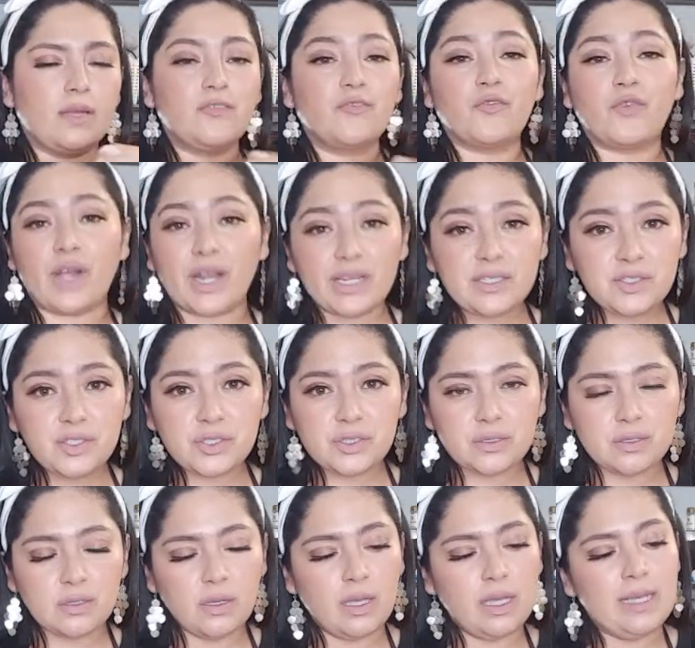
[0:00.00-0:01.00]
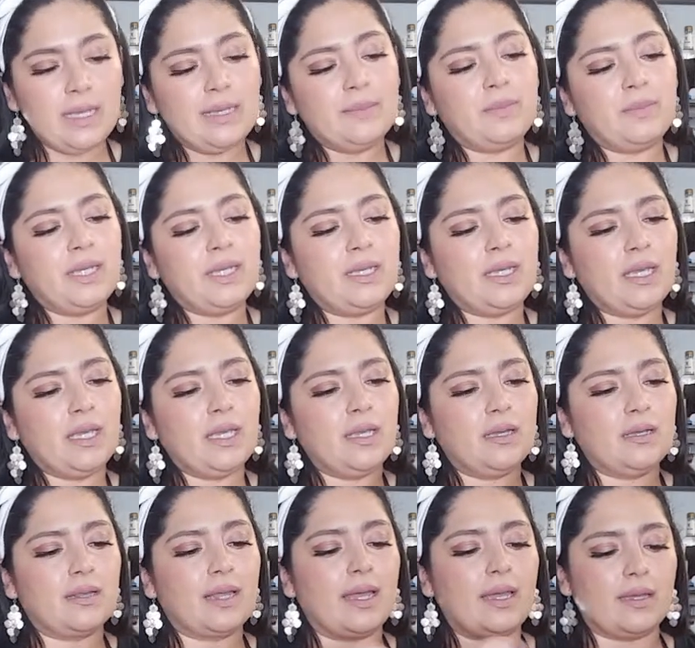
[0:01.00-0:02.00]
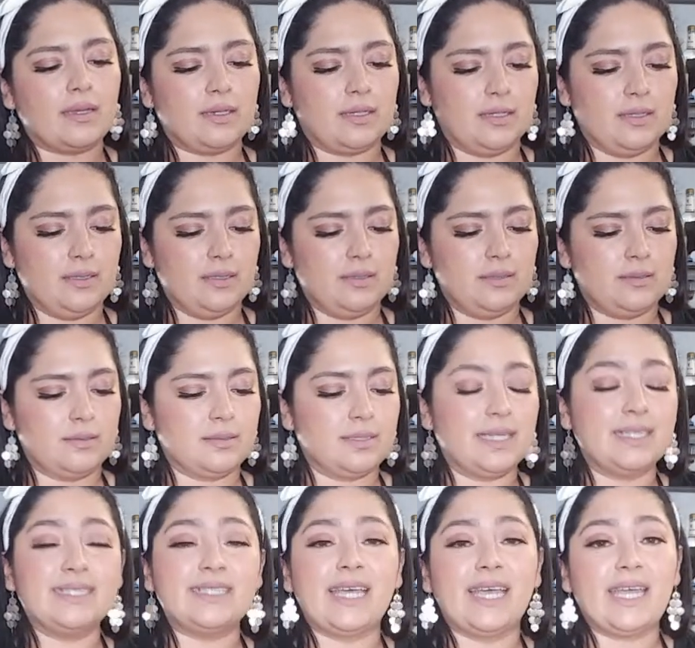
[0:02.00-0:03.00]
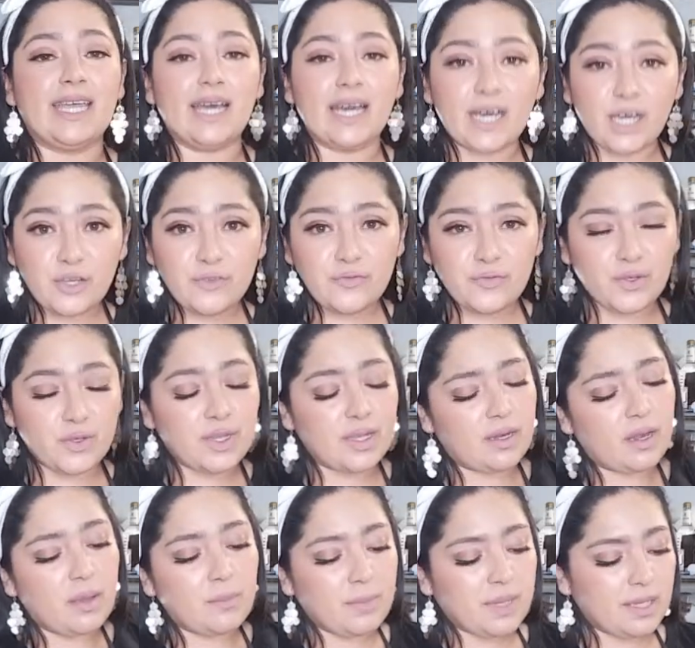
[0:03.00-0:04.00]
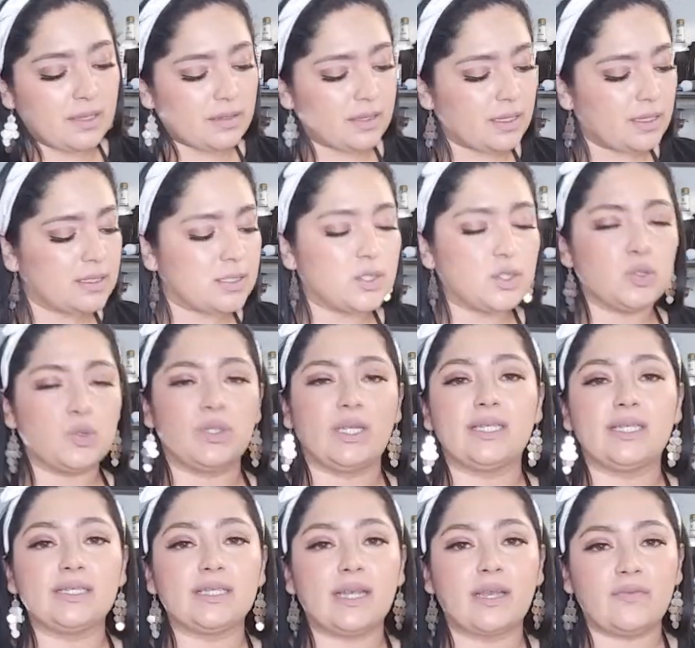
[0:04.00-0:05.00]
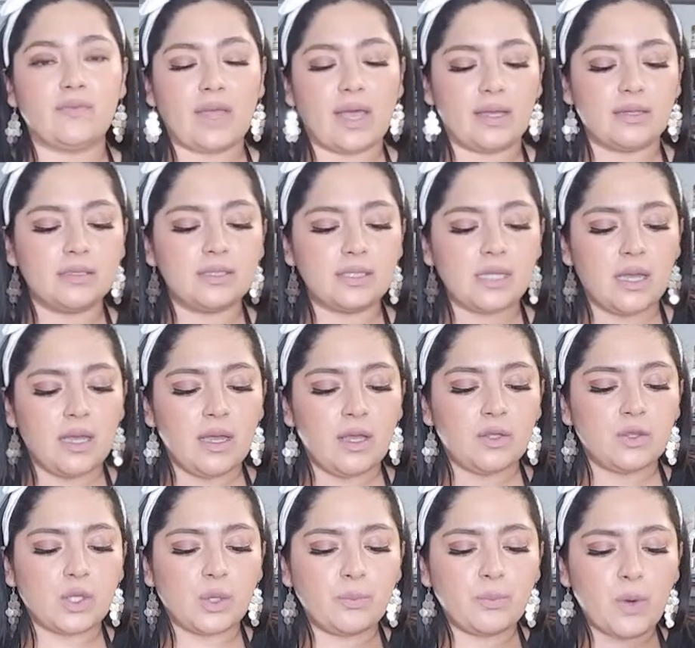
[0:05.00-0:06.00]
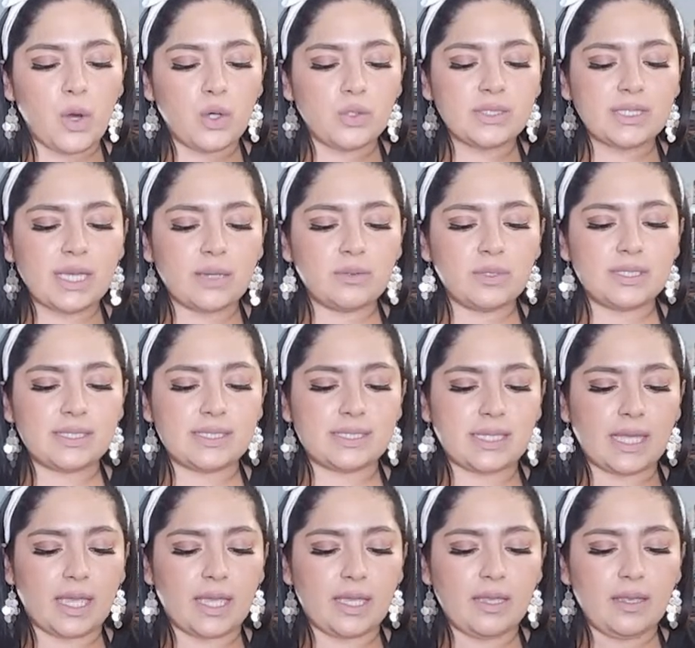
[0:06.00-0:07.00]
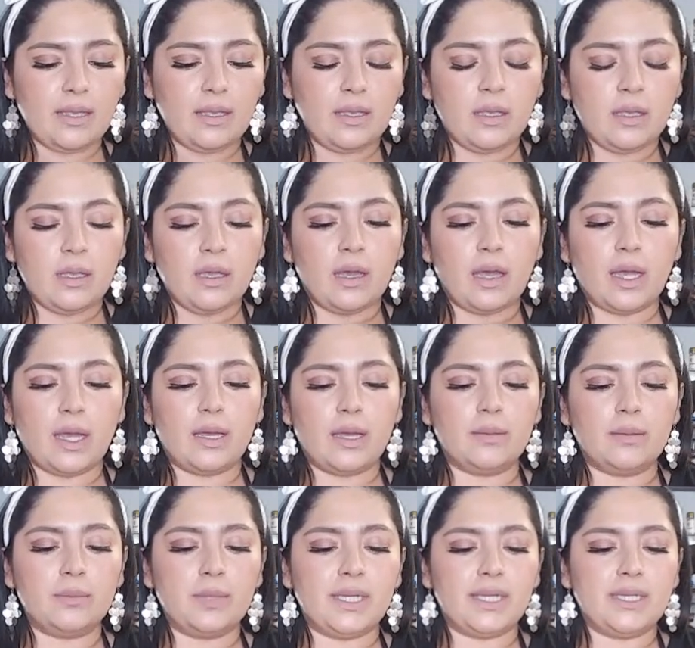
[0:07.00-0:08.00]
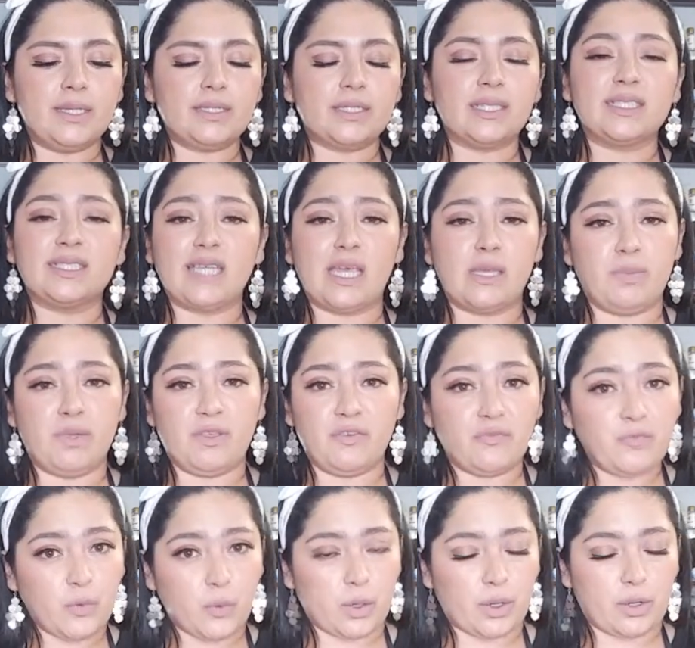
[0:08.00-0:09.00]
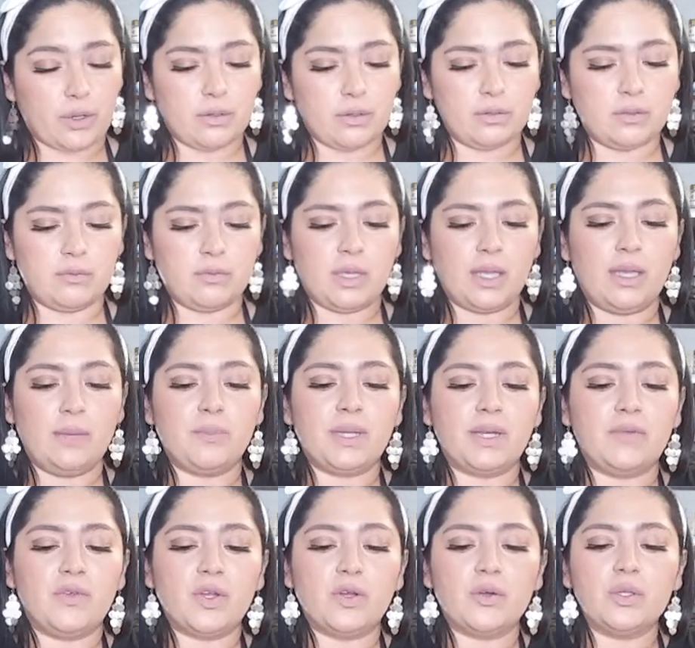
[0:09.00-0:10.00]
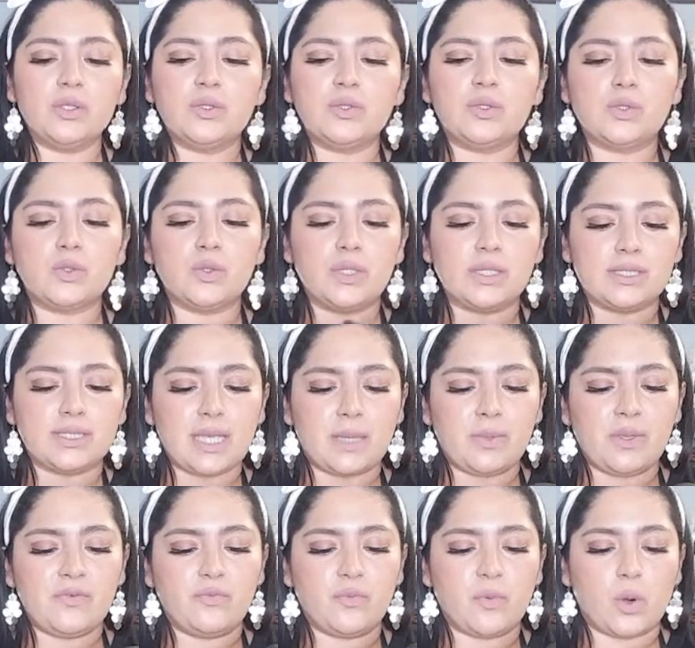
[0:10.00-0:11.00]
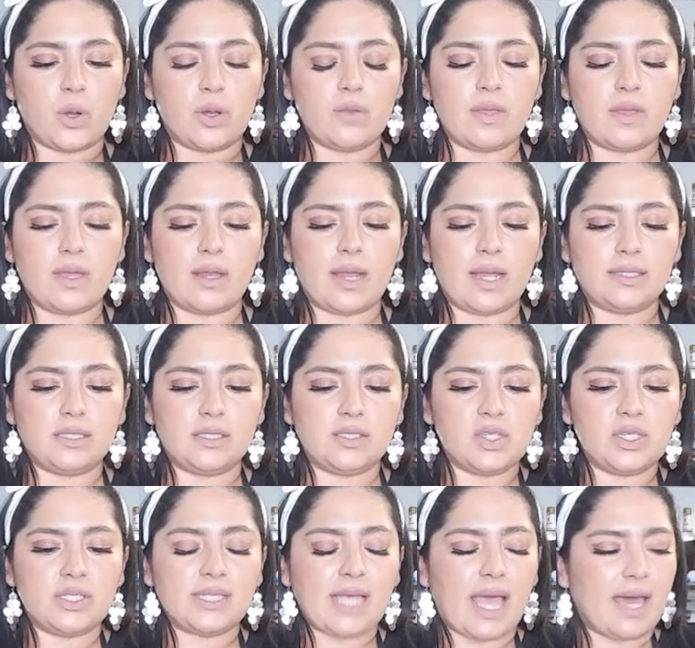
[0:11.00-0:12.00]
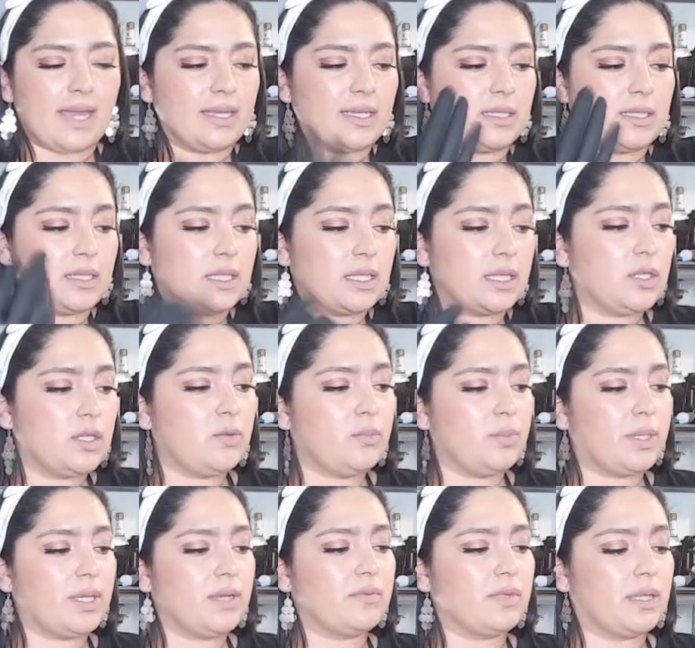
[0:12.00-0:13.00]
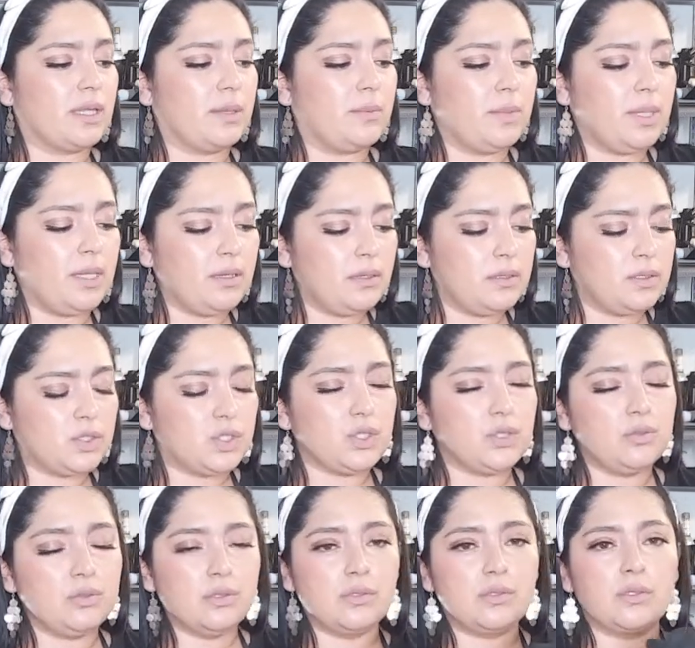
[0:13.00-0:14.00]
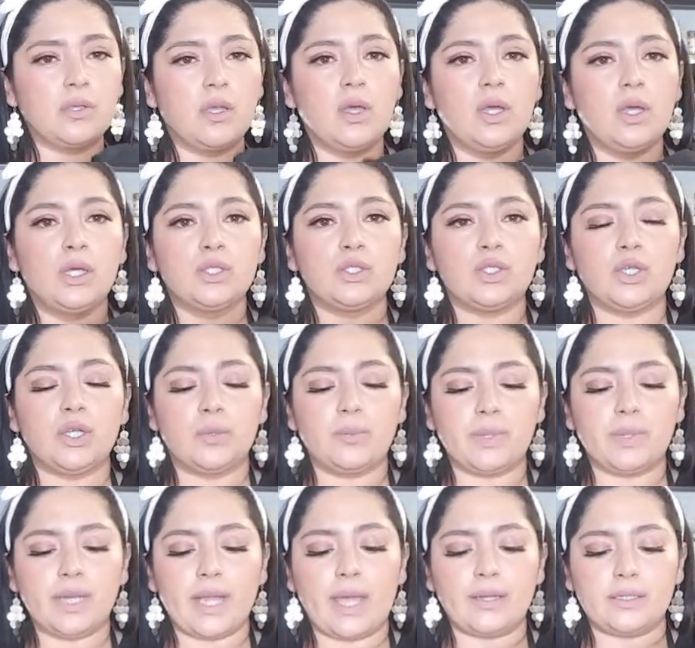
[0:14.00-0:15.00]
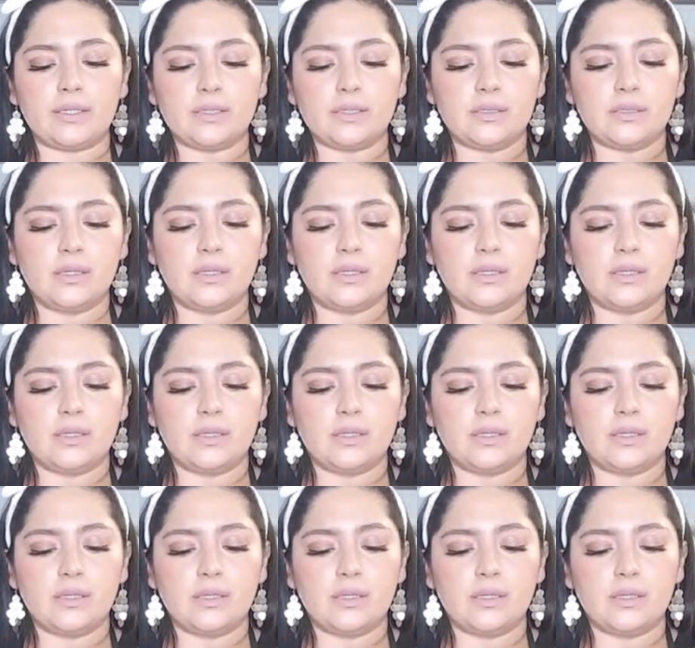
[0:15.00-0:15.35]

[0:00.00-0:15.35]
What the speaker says: fresh, meaning like the day of. You cannot make this 2 days in advance. The most I would say is the day before. Okay, but if you're going to do the day before, then I suggest adding a little bit of lemon juice to your bananas.